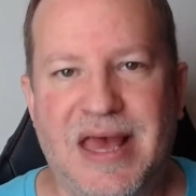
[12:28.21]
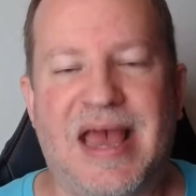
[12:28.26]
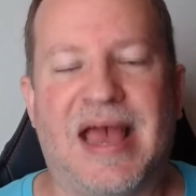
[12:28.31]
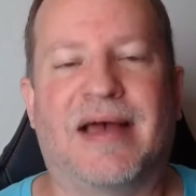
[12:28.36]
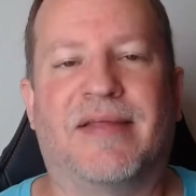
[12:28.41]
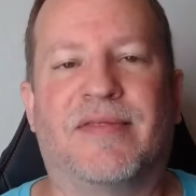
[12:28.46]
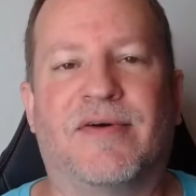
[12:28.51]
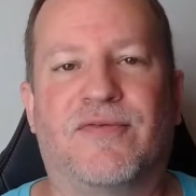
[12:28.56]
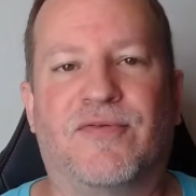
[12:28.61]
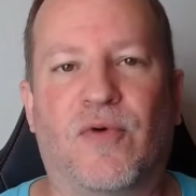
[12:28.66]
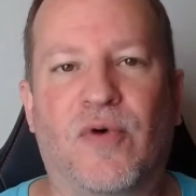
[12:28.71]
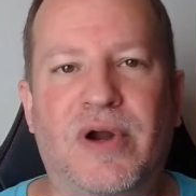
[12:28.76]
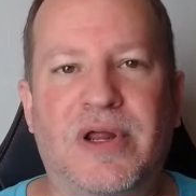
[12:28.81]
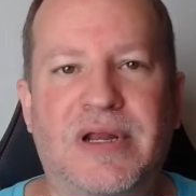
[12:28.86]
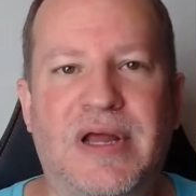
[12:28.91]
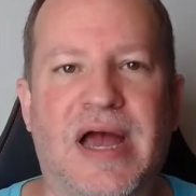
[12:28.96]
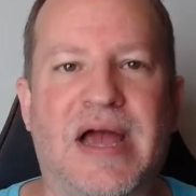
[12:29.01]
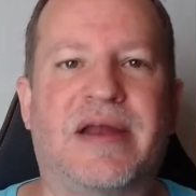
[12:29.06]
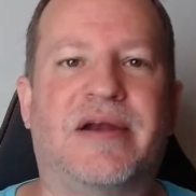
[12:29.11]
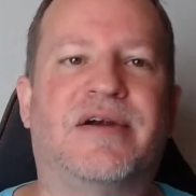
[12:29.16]
And the
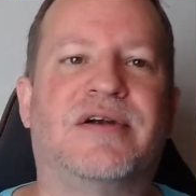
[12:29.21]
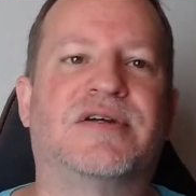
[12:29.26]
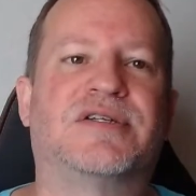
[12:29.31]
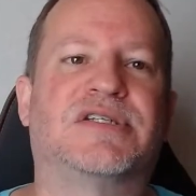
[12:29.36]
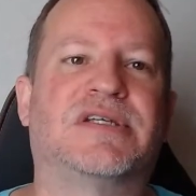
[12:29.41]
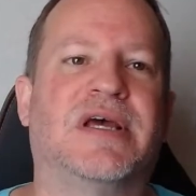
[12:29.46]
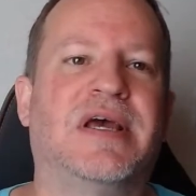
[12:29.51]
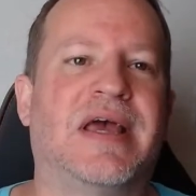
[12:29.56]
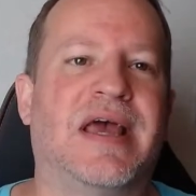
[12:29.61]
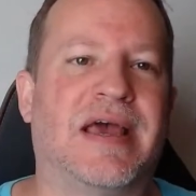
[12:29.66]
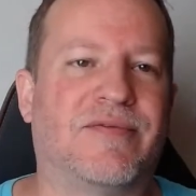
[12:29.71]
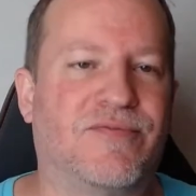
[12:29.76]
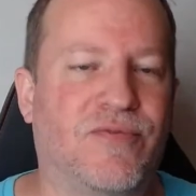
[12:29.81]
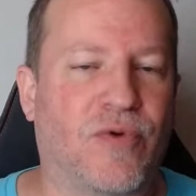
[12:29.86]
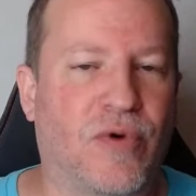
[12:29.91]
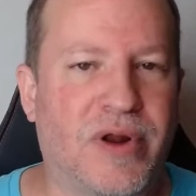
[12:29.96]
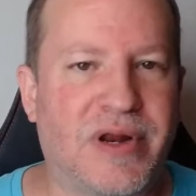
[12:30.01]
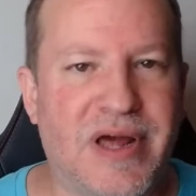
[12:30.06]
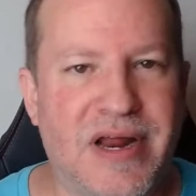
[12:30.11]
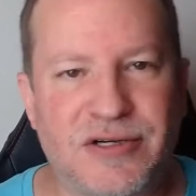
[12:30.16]
49ers and
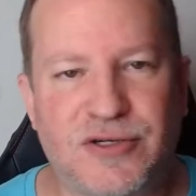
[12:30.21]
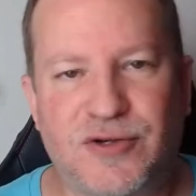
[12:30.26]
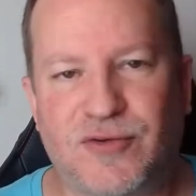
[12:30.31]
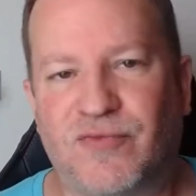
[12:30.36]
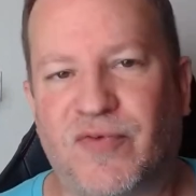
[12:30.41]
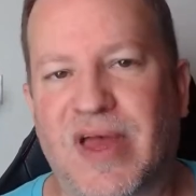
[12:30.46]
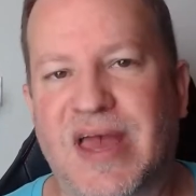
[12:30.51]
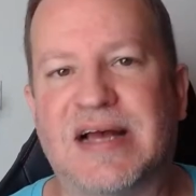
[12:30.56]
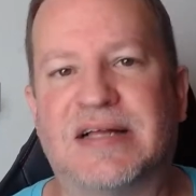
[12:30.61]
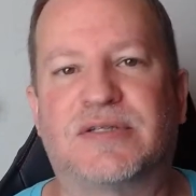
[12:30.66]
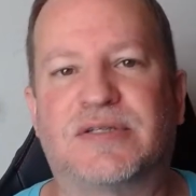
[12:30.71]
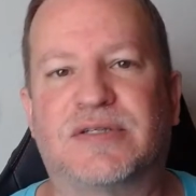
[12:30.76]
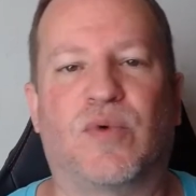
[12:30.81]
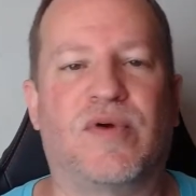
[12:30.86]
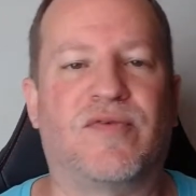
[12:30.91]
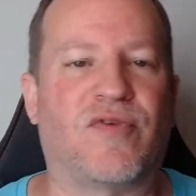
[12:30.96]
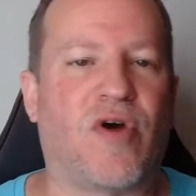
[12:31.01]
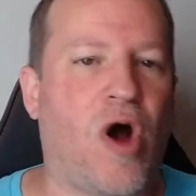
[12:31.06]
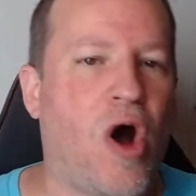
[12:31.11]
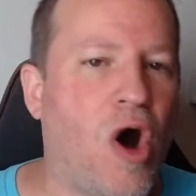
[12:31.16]
49ers fans,
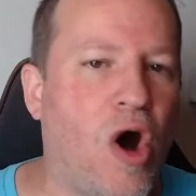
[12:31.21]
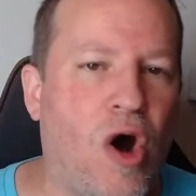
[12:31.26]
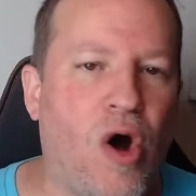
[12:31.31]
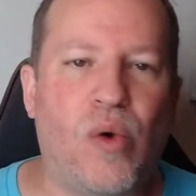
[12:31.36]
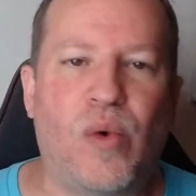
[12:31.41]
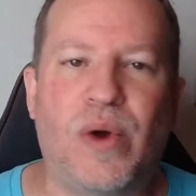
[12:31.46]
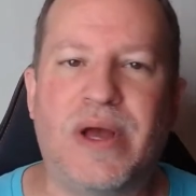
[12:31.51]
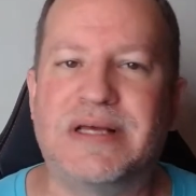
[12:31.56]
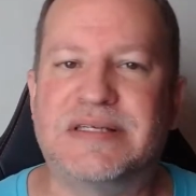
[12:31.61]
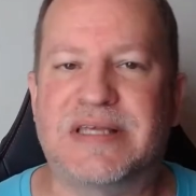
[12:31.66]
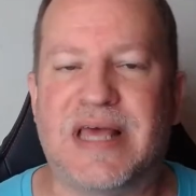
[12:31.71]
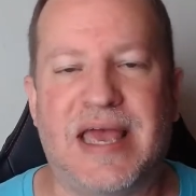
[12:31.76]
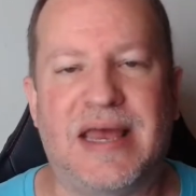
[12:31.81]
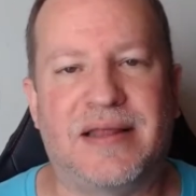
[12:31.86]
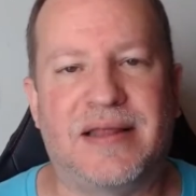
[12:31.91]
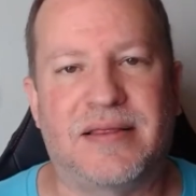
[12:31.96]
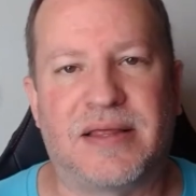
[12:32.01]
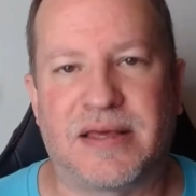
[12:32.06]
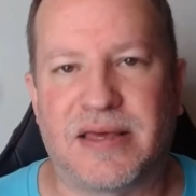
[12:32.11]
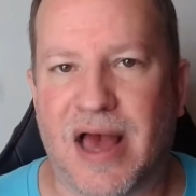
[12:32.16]
we've always
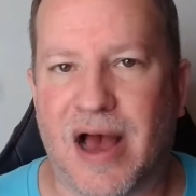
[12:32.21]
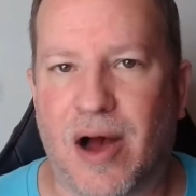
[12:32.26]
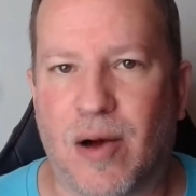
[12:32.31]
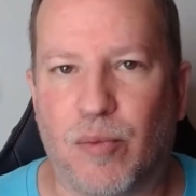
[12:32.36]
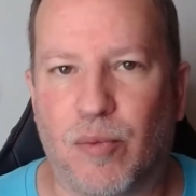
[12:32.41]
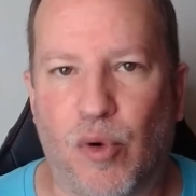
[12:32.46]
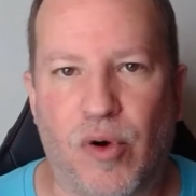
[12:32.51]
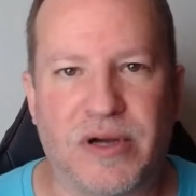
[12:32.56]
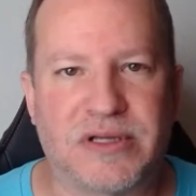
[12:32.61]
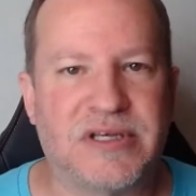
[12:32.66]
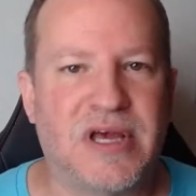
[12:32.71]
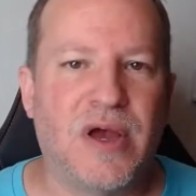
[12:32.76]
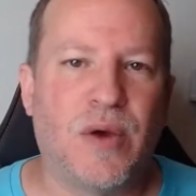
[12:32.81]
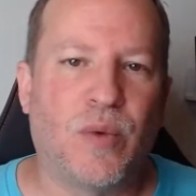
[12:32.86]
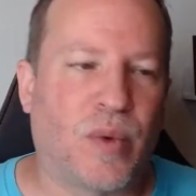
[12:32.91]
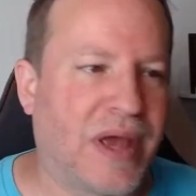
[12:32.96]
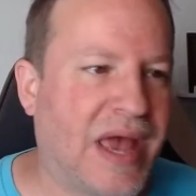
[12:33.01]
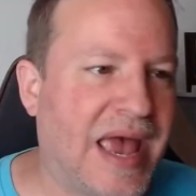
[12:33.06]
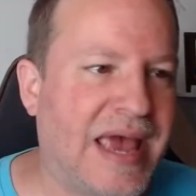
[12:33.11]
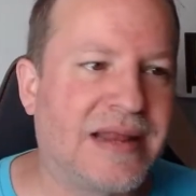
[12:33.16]
hated the Cowboys.
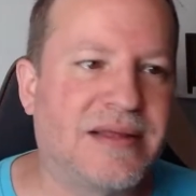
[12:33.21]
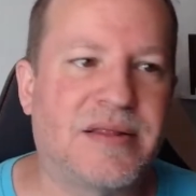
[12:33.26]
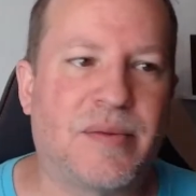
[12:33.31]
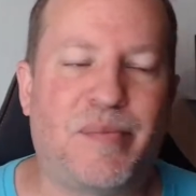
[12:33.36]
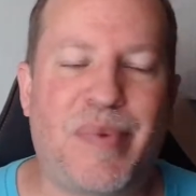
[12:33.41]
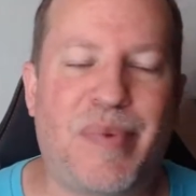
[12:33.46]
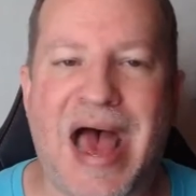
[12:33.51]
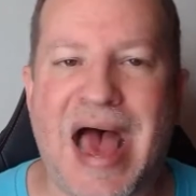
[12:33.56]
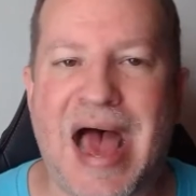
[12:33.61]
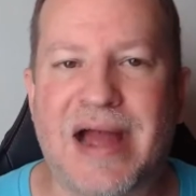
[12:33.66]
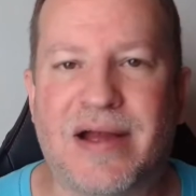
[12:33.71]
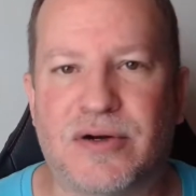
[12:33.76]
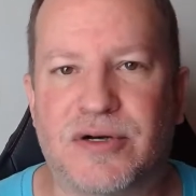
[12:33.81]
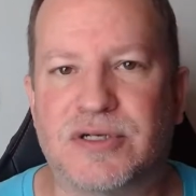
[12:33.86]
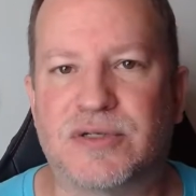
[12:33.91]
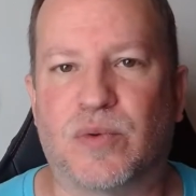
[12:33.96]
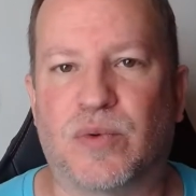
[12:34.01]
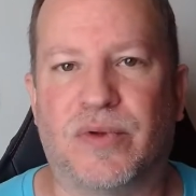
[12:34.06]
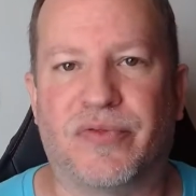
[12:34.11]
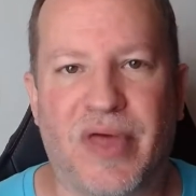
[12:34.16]
We hated the
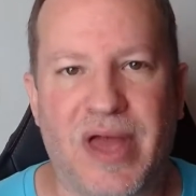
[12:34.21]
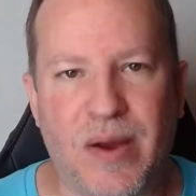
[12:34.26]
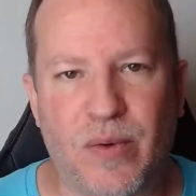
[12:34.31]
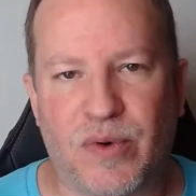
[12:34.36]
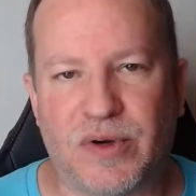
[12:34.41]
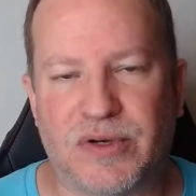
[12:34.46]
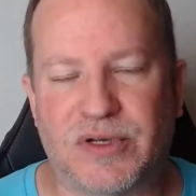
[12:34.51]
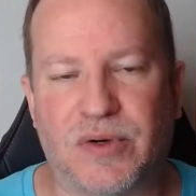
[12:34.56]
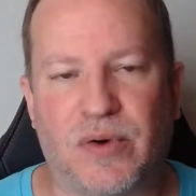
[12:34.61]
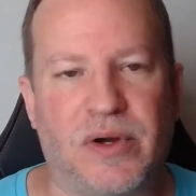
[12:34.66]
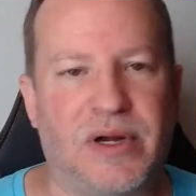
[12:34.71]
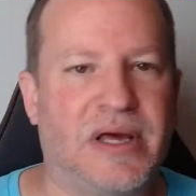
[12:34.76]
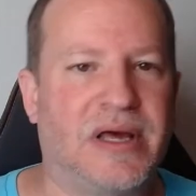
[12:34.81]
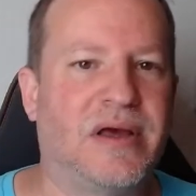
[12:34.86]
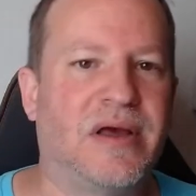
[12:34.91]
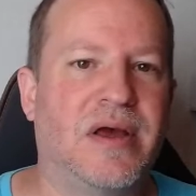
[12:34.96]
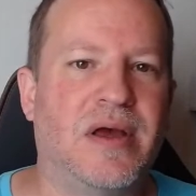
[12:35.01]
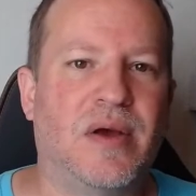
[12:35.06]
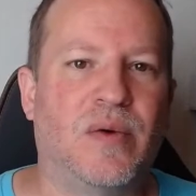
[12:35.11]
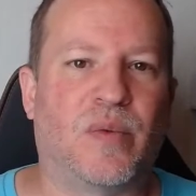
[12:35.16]
Packers when they were doing
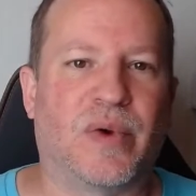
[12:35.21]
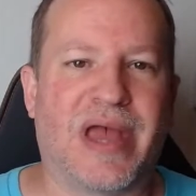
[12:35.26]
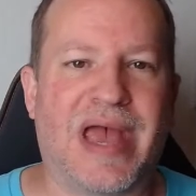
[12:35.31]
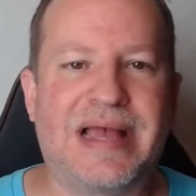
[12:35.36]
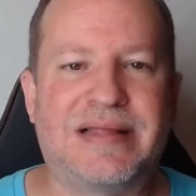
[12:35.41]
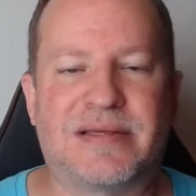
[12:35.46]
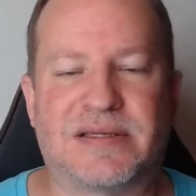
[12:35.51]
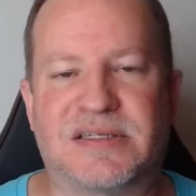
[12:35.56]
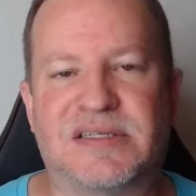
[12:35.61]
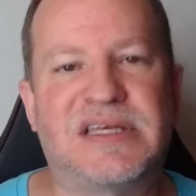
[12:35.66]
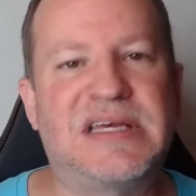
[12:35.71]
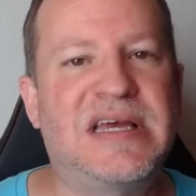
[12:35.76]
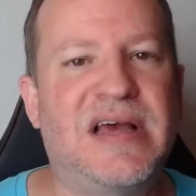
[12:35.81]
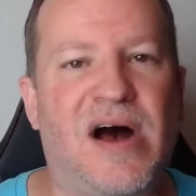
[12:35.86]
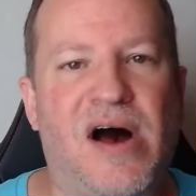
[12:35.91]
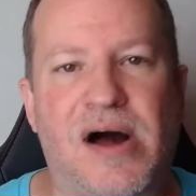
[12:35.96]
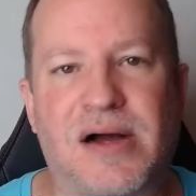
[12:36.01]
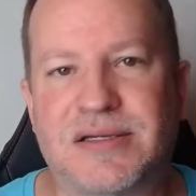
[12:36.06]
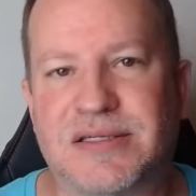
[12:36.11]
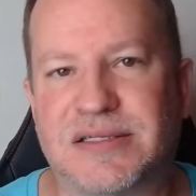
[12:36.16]
it. We hate the
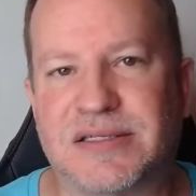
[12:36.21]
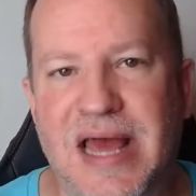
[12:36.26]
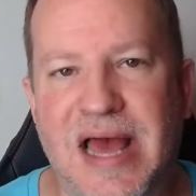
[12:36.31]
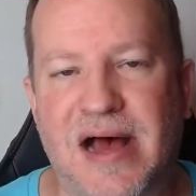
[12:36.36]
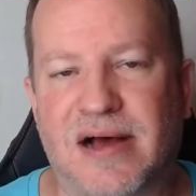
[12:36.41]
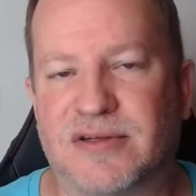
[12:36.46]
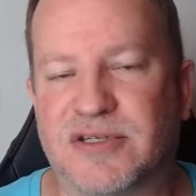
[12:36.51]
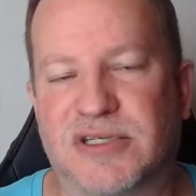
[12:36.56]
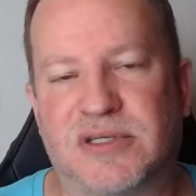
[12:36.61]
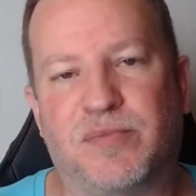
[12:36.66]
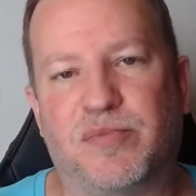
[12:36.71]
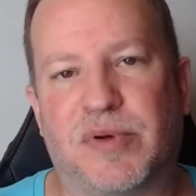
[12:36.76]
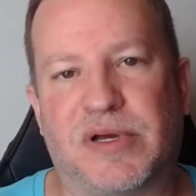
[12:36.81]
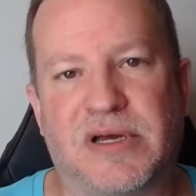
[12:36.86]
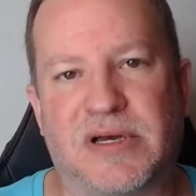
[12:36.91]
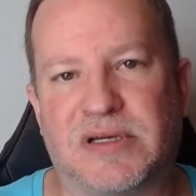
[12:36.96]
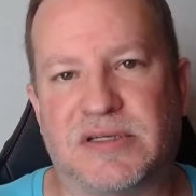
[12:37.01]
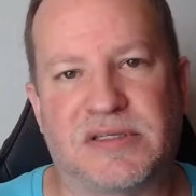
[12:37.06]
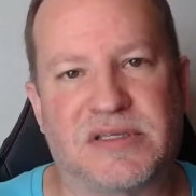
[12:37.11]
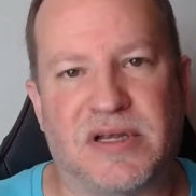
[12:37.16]
Seahawks now just
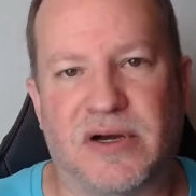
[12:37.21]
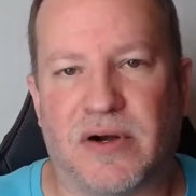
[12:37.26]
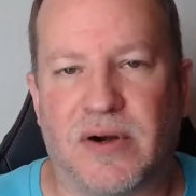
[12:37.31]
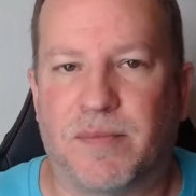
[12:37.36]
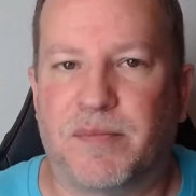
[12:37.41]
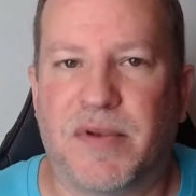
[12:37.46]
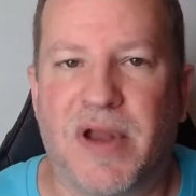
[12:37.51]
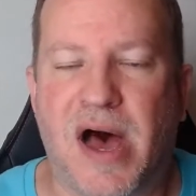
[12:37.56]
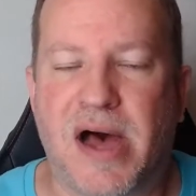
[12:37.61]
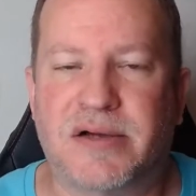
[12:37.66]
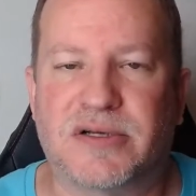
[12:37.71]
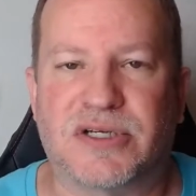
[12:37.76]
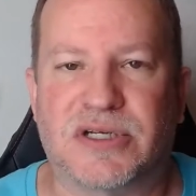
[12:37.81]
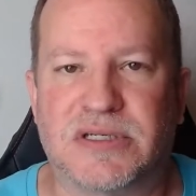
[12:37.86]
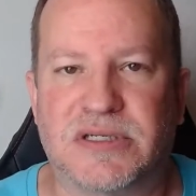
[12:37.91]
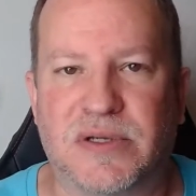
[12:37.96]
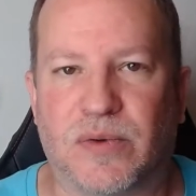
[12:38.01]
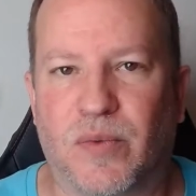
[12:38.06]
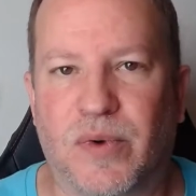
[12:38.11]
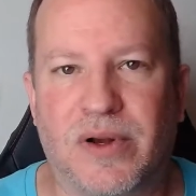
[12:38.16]
because they're
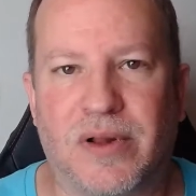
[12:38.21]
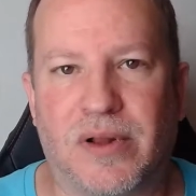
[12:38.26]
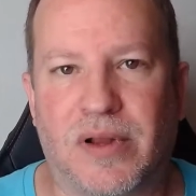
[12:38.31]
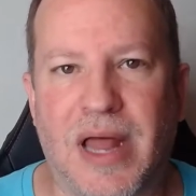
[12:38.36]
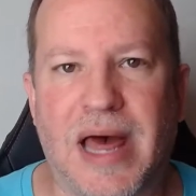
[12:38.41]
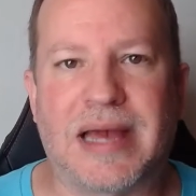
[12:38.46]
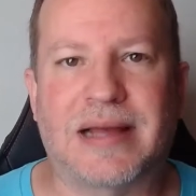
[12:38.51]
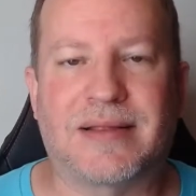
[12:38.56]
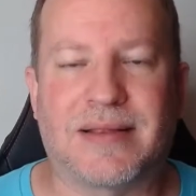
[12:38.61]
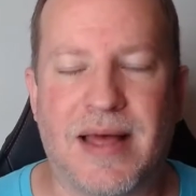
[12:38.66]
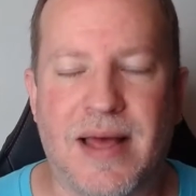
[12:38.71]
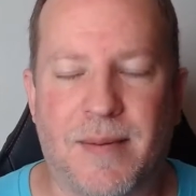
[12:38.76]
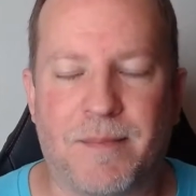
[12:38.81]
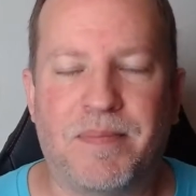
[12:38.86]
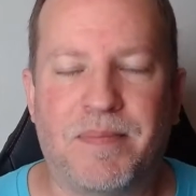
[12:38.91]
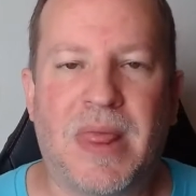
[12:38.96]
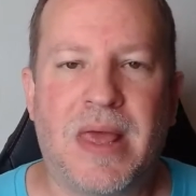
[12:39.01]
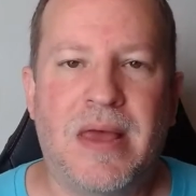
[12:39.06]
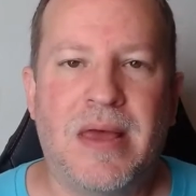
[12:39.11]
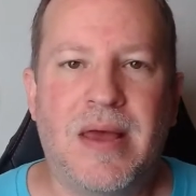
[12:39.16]
obnoxious and we don't like them.